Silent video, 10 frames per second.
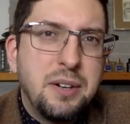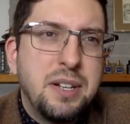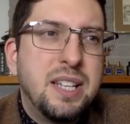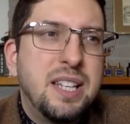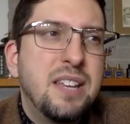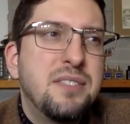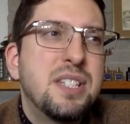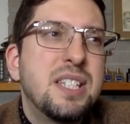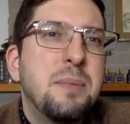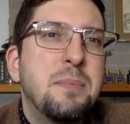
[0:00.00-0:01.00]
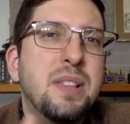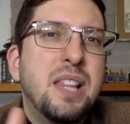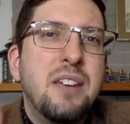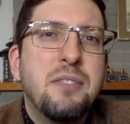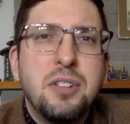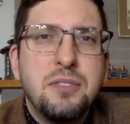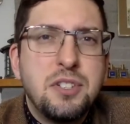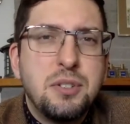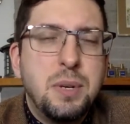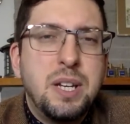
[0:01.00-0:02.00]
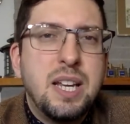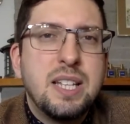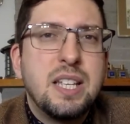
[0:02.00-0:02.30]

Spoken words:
it gives the same level of sweetness